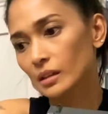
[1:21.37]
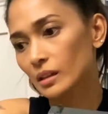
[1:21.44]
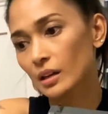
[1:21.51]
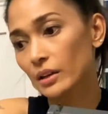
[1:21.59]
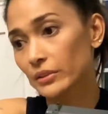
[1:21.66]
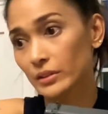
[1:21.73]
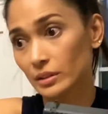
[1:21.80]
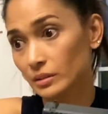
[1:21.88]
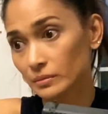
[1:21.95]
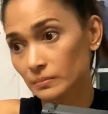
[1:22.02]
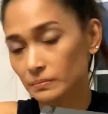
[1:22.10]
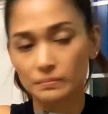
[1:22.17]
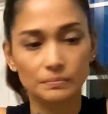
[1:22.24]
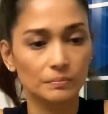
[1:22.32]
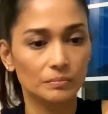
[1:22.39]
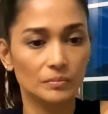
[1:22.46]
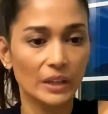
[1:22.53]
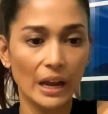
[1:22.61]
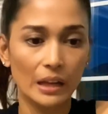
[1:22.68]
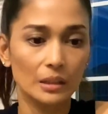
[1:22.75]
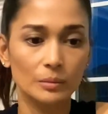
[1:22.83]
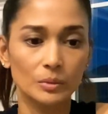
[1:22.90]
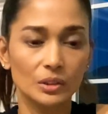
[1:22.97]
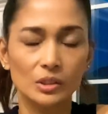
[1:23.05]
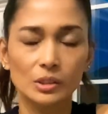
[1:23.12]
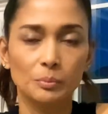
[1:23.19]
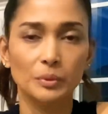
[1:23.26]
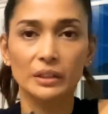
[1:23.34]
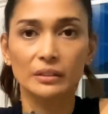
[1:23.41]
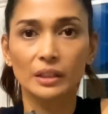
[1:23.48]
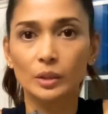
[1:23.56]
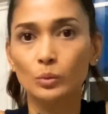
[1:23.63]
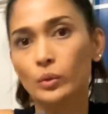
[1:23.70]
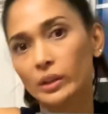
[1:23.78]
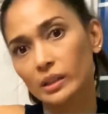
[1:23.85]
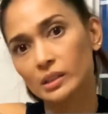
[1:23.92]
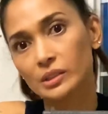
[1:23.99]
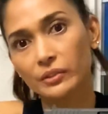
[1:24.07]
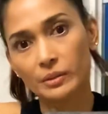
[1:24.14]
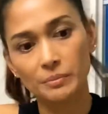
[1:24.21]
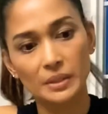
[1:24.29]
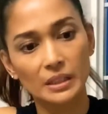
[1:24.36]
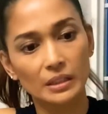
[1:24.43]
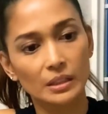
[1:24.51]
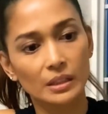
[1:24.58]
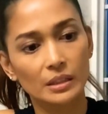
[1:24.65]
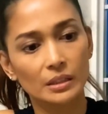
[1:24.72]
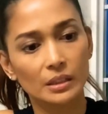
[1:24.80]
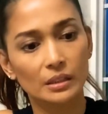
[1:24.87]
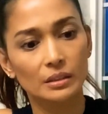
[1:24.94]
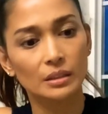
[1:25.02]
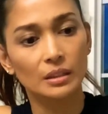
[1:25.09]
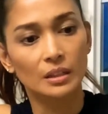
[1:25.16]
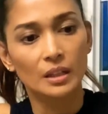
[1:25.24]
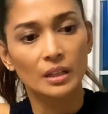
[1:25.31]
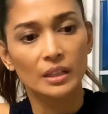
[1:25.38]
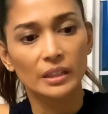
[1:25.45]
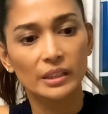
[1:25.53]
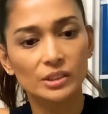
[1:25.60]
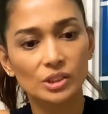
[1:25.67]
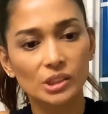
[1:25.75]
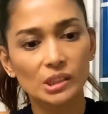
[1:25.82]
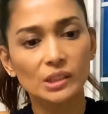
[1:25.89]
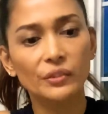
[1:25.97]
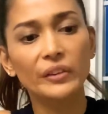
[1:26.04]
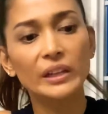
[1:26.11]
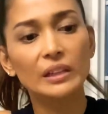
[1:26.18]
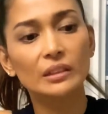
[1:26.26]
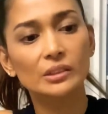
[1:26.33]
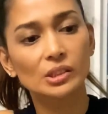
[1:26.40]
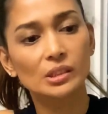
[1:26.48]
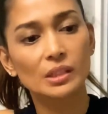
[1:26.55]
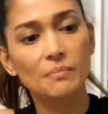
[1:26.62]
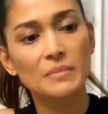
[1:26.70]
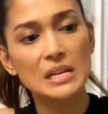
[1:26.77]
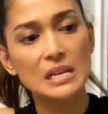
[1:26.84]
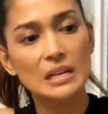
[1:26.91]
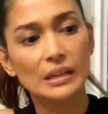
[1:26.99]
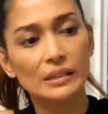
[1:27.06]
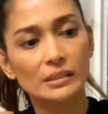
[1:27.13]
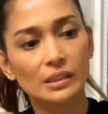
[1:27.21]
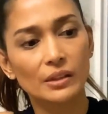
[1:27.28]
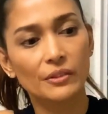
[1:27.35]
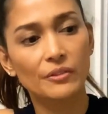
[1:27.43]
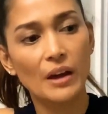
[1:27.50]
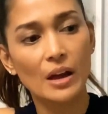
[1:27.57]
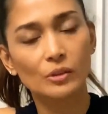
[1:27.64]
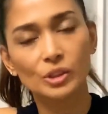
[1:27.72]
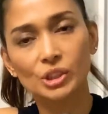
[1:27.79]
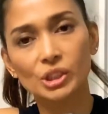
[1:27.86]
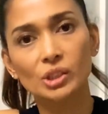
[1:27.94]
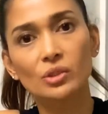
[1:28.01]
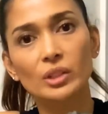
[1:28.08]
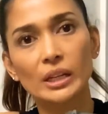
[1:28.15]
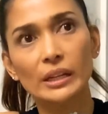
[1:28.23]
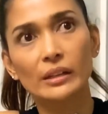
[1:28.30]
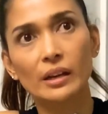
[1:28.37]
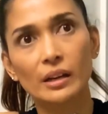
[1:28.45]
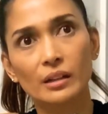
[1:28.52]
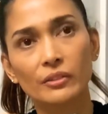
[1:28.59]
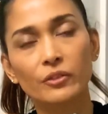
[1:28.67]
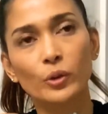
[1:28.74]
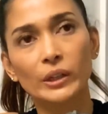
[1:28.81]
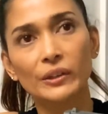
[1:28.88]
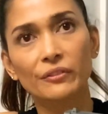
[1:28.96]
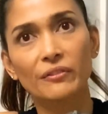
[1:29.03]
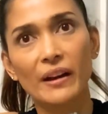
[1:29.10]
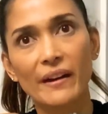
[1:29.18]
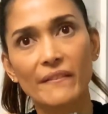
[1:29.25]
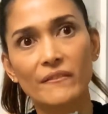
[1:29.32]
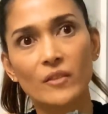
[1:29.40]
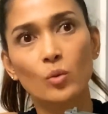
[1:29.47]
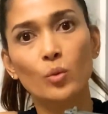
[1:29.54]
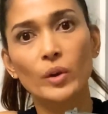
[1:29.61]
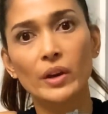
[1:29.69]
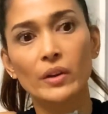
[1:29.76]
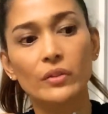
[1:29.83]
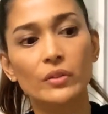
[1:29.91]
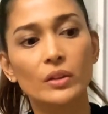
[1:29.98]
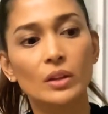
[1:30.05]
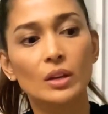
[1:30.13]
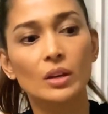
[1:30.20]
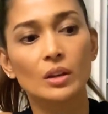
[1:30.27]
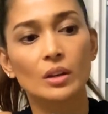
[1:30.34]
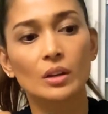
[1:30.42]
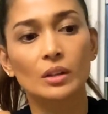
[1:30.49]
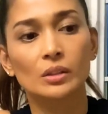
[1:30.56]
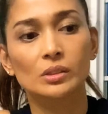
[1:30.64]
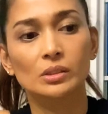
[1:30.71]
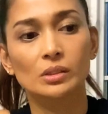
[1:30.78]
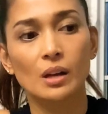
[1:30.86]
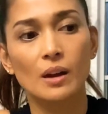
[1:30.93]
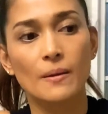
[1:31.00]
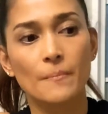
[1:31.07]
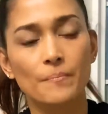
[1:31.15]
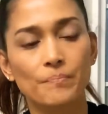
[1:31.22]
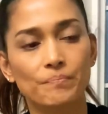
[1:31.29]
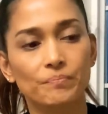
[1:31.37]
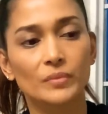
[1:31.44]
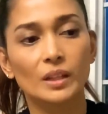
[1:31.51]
other calibers, but it works for me. And then it just feels to me as if I was shooting a 45 with some